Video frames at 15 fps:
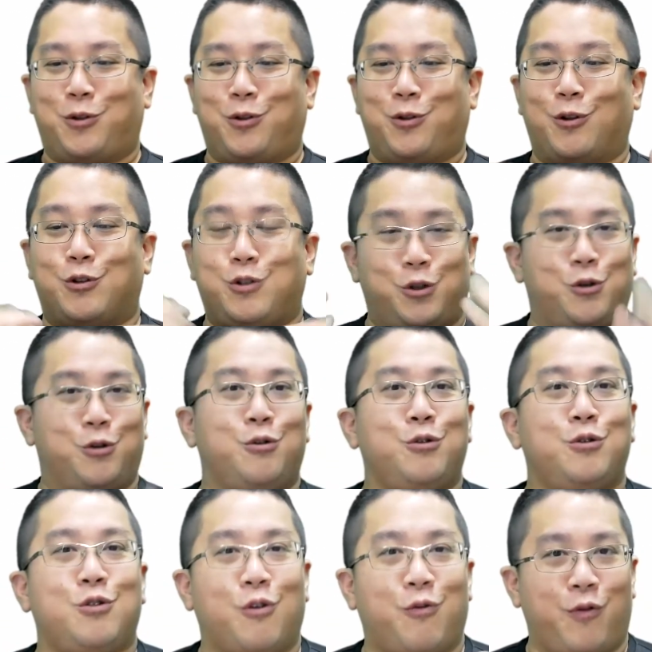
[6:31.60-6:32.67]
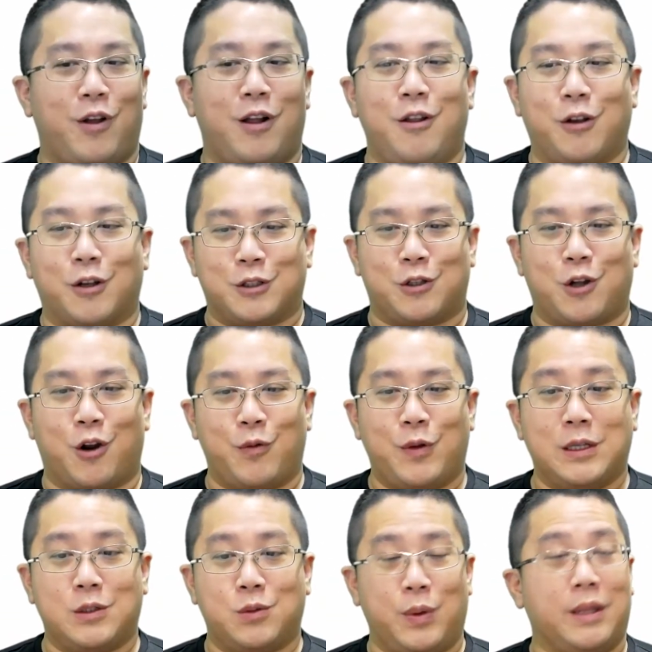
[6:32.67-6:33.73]
to choose to fill your
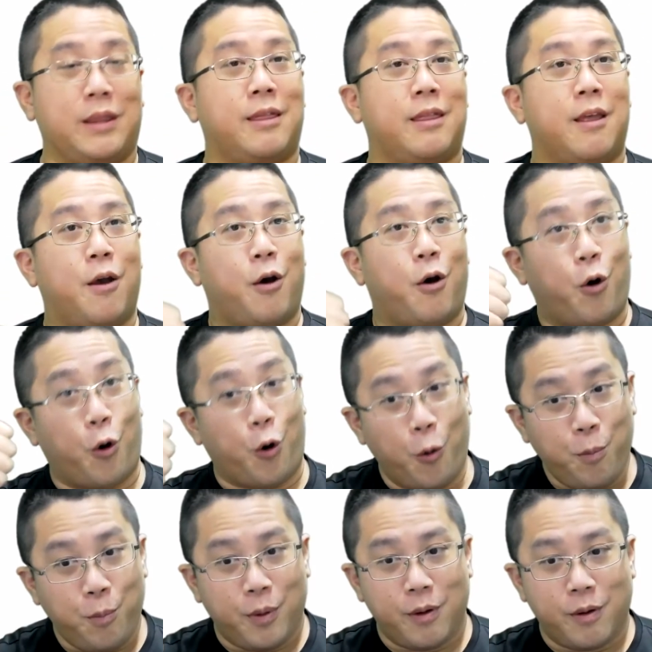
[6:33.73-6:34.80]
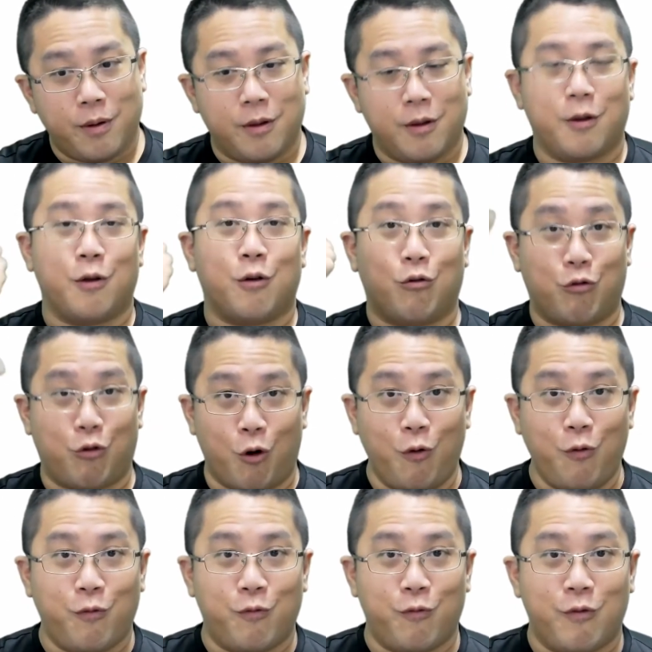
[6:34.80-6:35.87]
stories with hope,
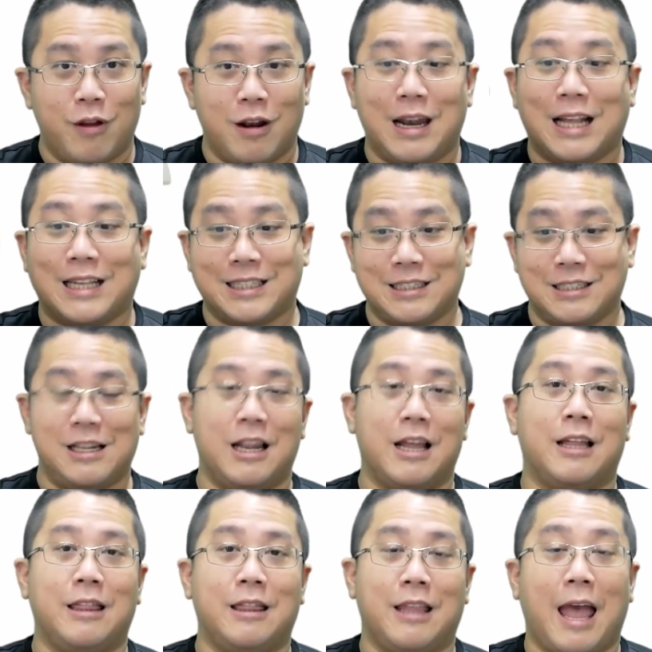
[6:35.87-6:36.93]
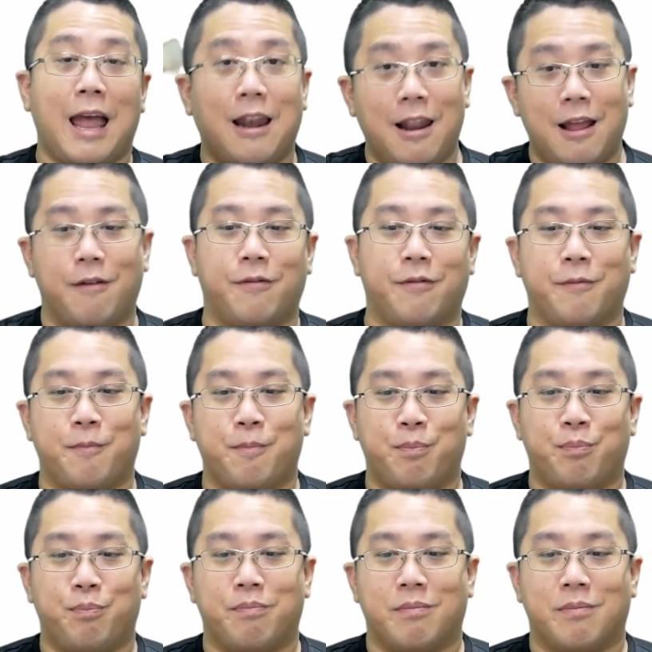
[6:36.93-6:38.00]
growth, lessons learned, and love.
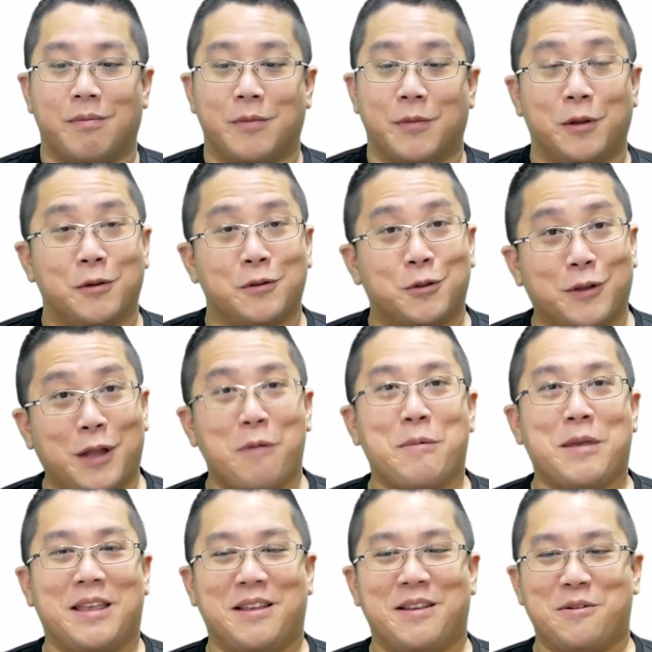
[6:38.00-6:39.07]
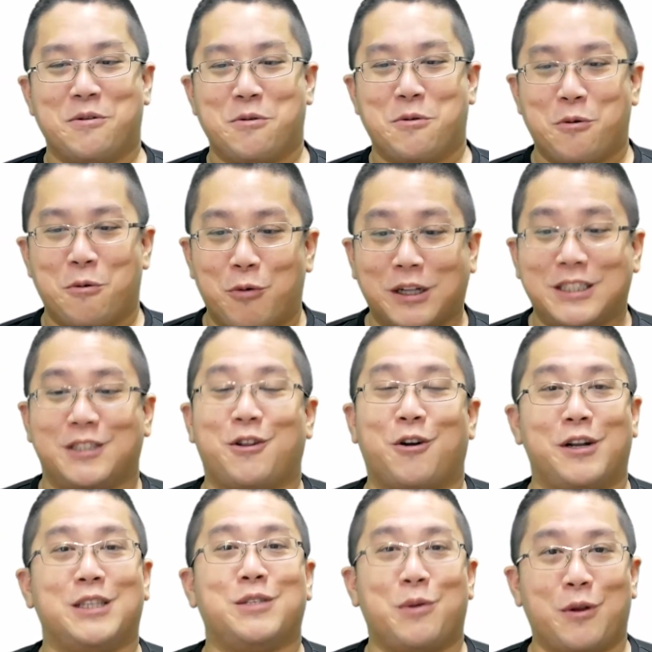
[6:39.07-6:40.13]
So tell me, what
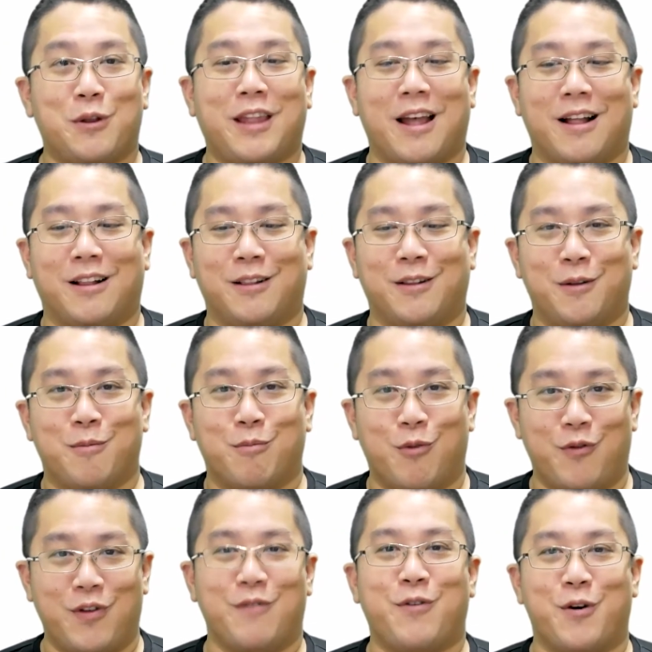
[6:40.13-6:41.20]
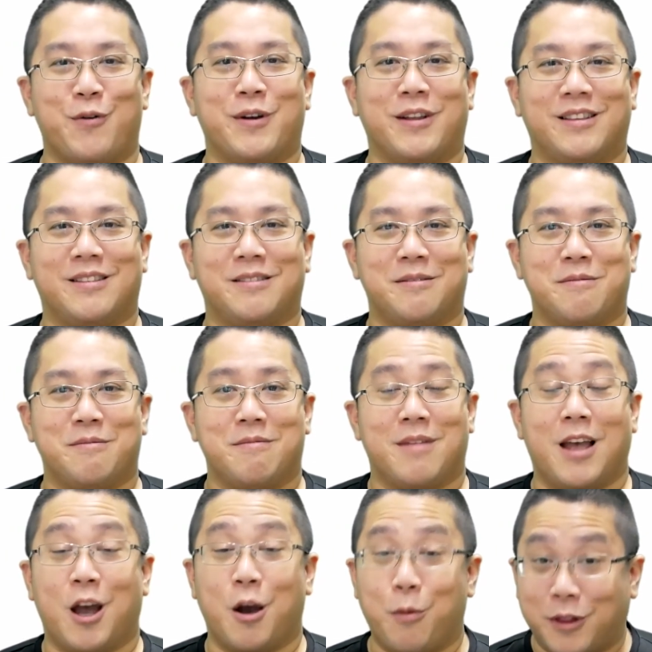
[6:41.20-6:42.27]
stories will you tell moving forward?
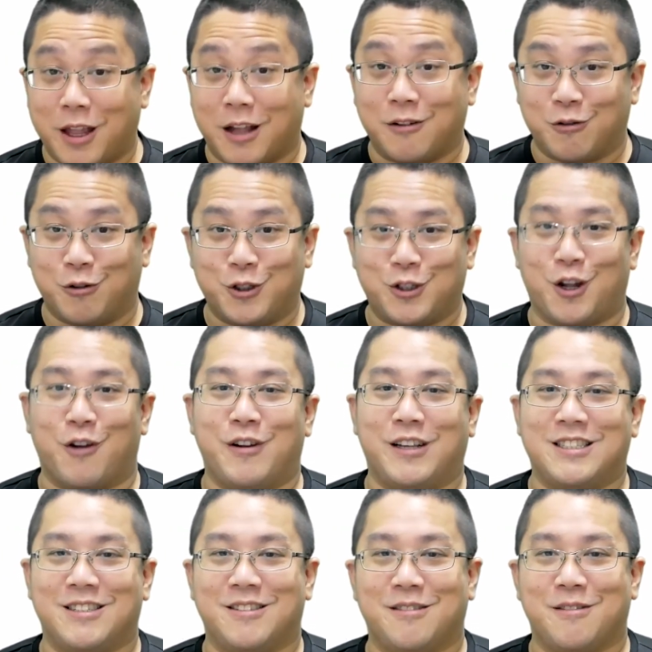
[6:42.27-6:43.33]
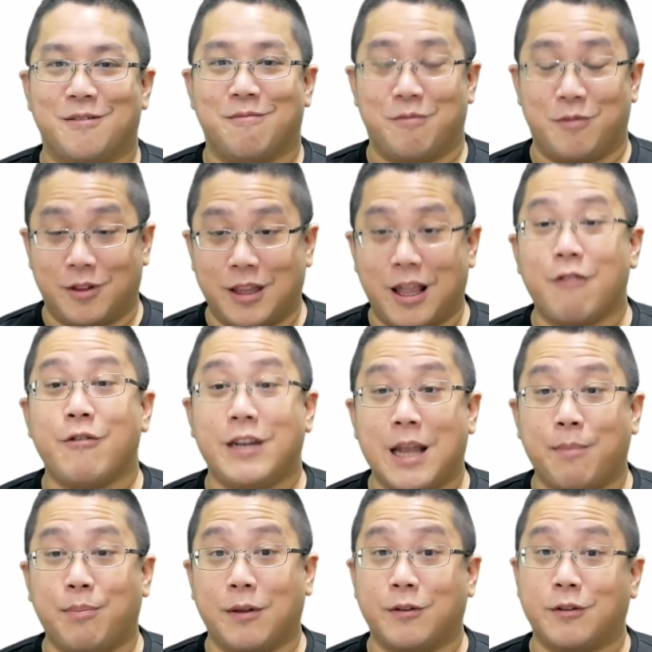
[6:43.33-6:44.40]
I will tell good stories. Tell
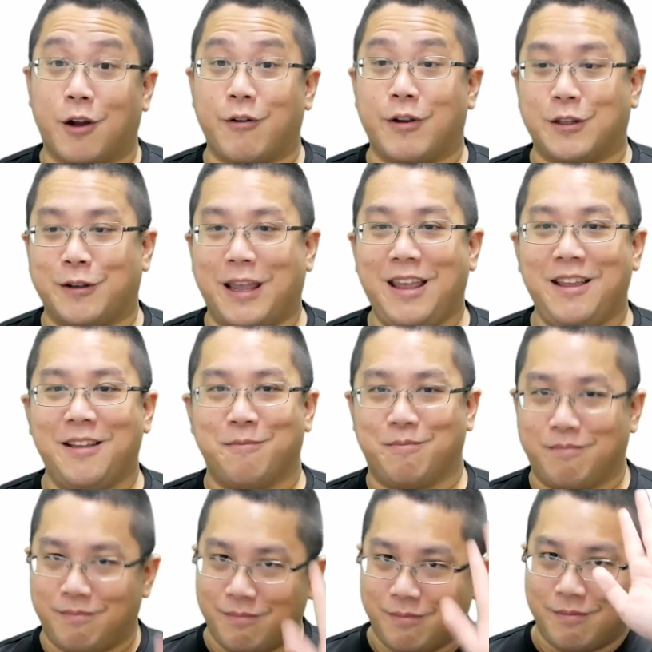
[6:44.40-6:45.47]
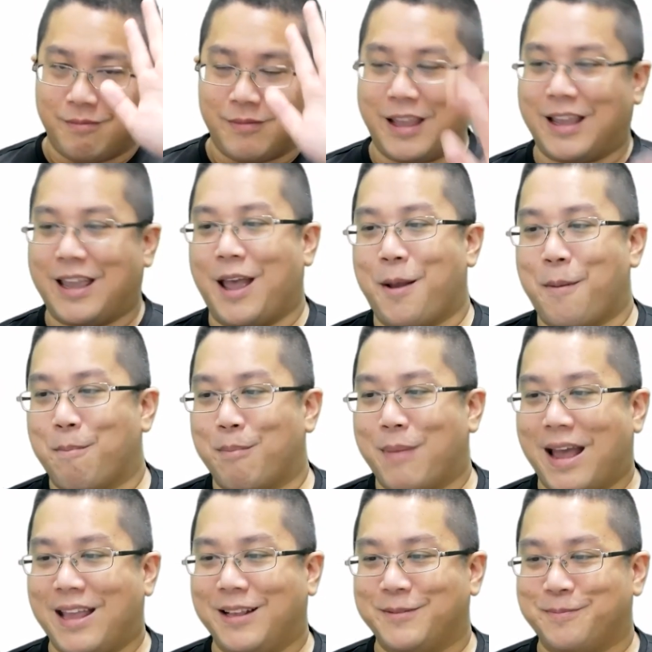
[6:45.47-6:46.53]
redemptive stories, okay? Take care.
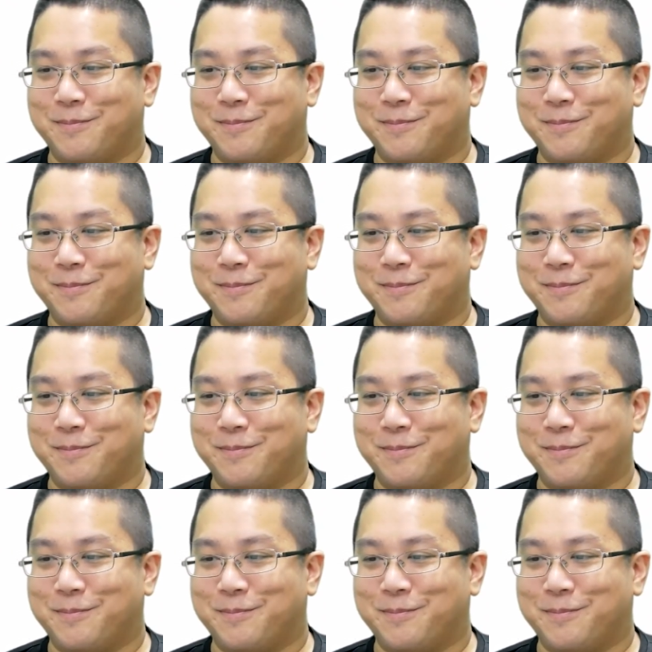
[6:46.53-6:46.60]
Bye.